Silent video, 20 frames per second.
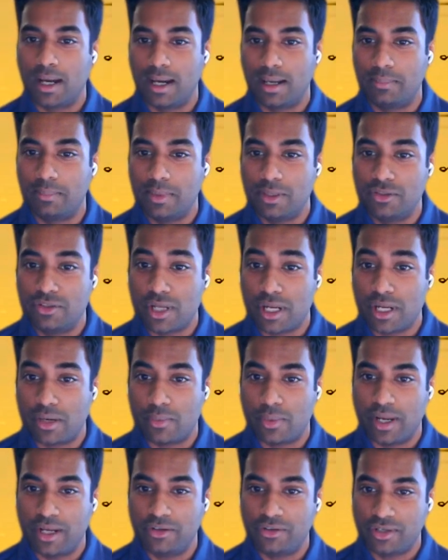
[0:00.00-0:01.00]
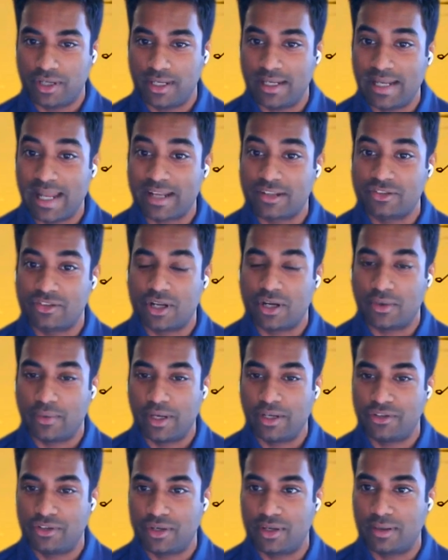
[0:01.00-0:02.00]
um, generation, next
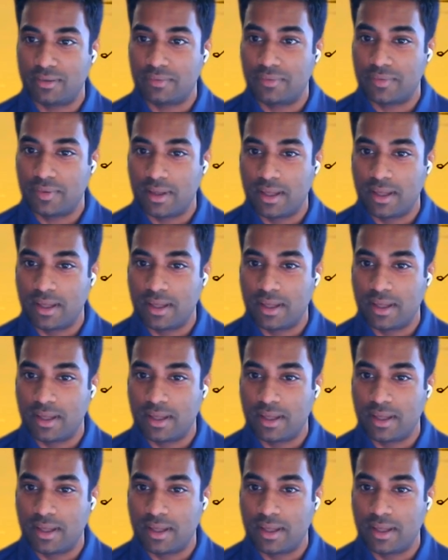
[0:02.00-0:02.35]
generation of